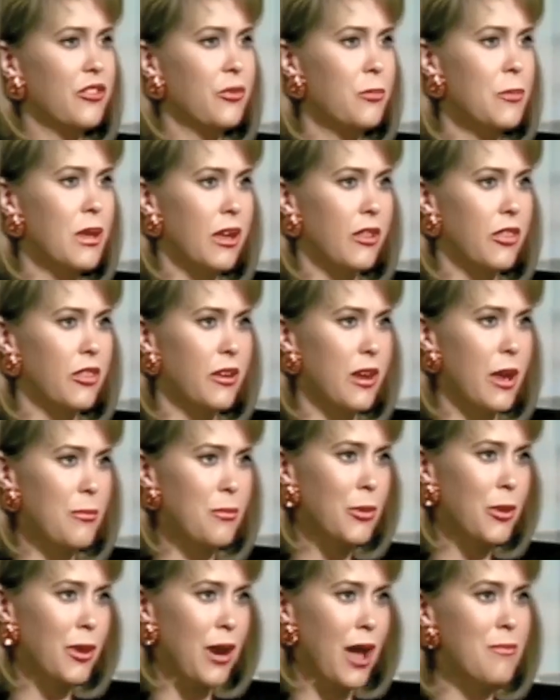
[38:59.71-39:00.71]
Liz Smith, and
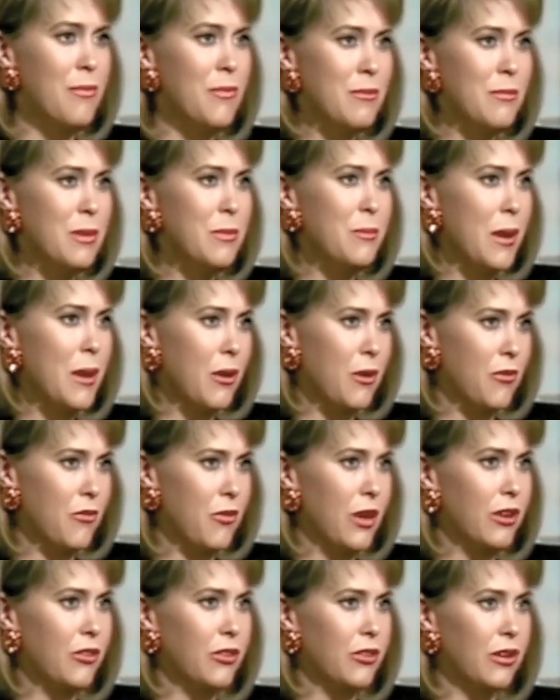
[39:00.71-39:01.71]
I may be
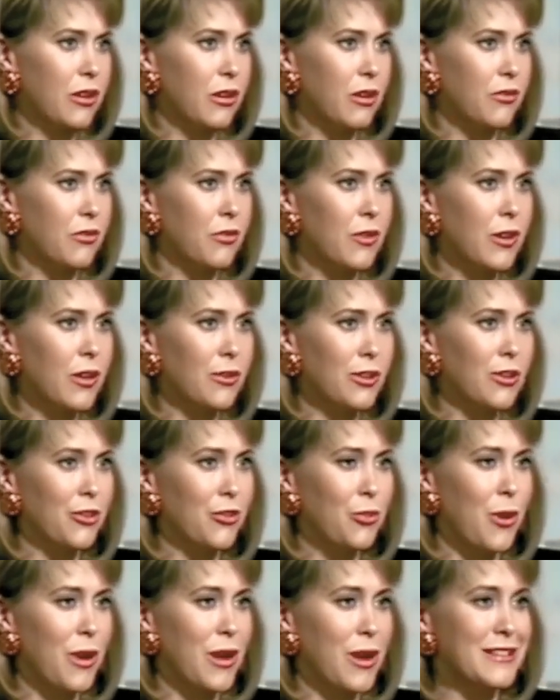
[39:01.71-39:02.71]
paraphrasing
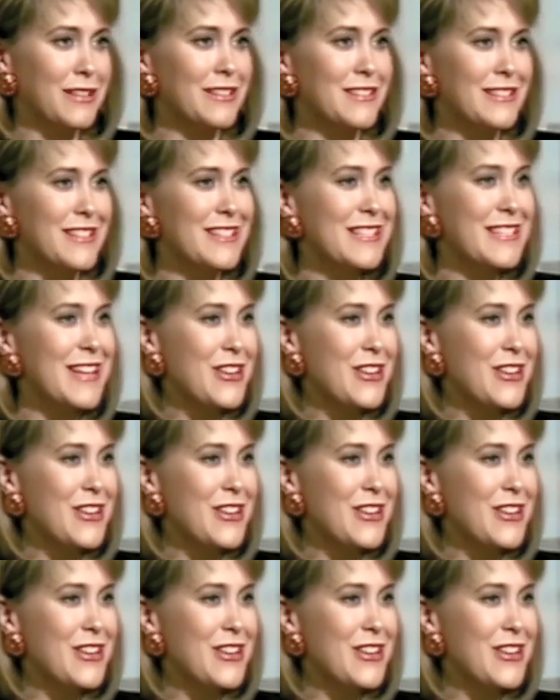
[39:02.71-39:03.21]
unfairly. That's why I didn't